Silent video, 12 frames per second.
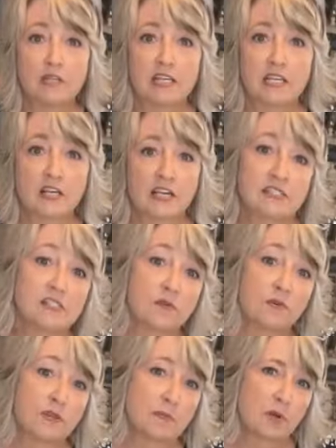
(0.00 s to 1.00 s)
I will let you
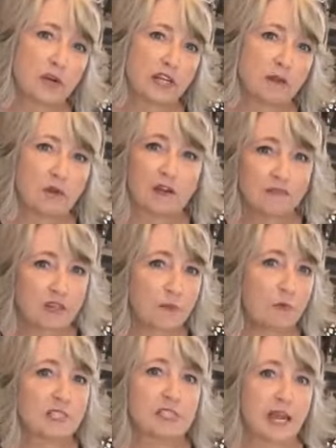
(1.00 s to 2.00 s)
guys know in the morning
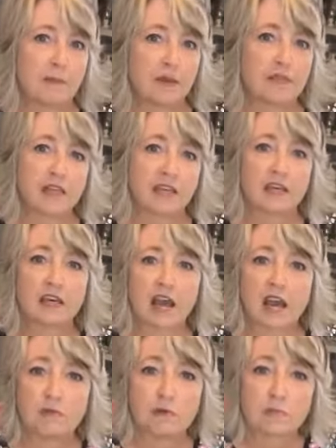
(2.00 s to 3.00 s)
roughly what time I think
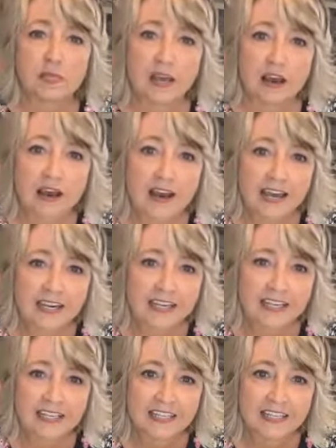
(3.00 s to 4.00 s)
I will be
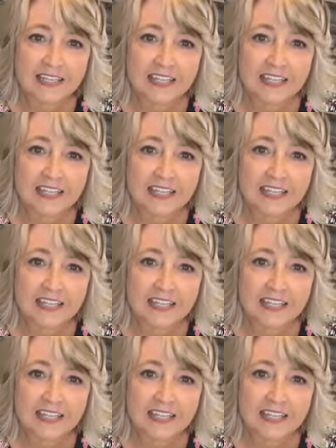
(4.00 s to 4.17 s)
on.